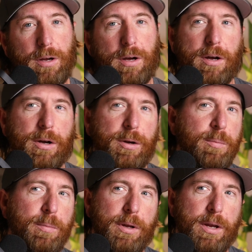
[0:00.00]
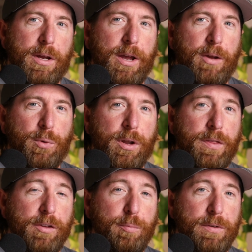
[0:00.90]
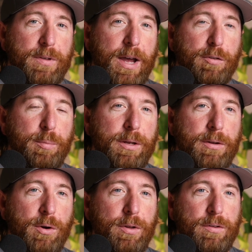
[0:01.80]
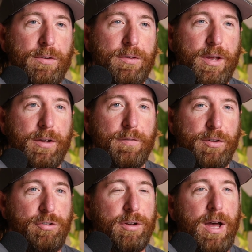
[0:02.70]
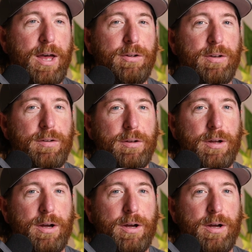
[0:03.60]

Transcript: And one of the things, besides being known as this like fishing island,